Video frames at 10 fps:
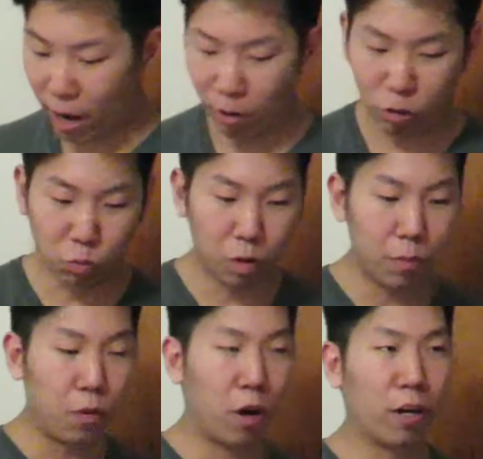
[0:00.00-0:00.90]
and there was
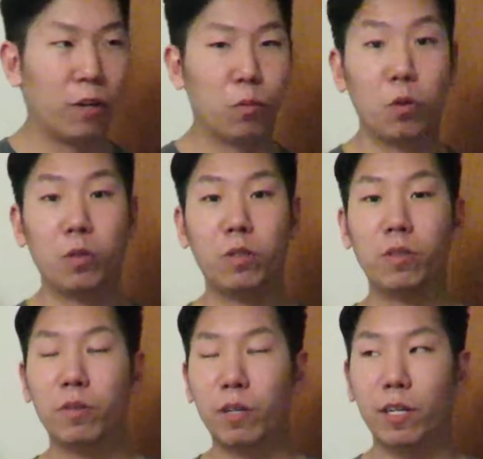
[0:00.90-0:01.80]
one part we were
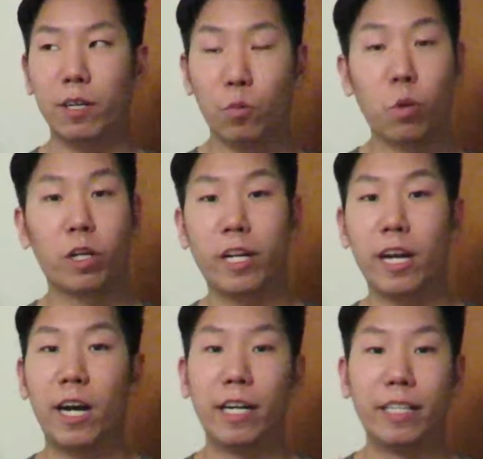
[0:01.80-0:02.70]

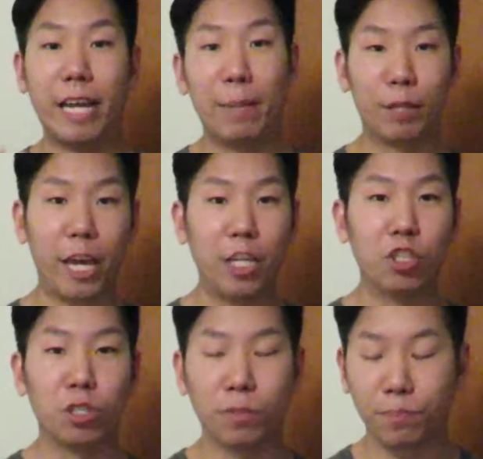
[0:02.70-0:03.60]
working on the
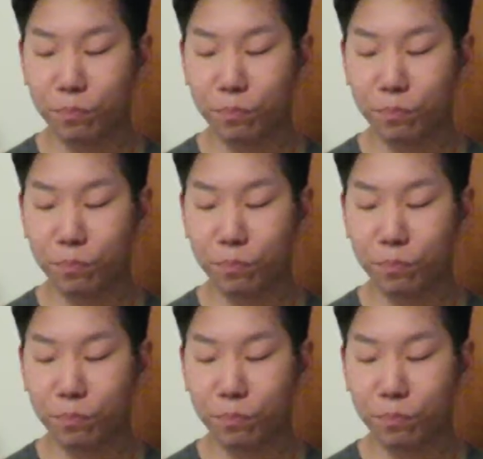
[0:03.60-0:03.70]
application.